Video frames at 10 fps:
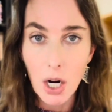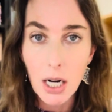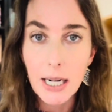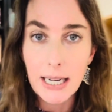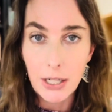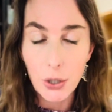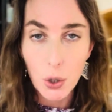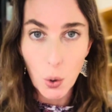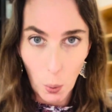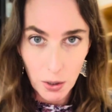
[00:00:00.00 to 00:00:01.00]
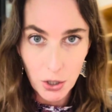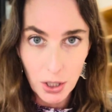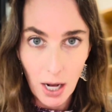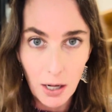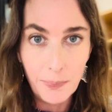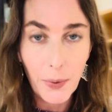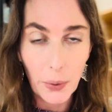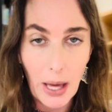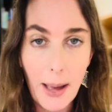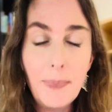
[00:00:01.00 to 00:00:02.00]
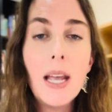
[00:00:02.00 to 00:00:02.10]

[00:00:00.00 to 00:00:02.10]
are in your course shell, okay?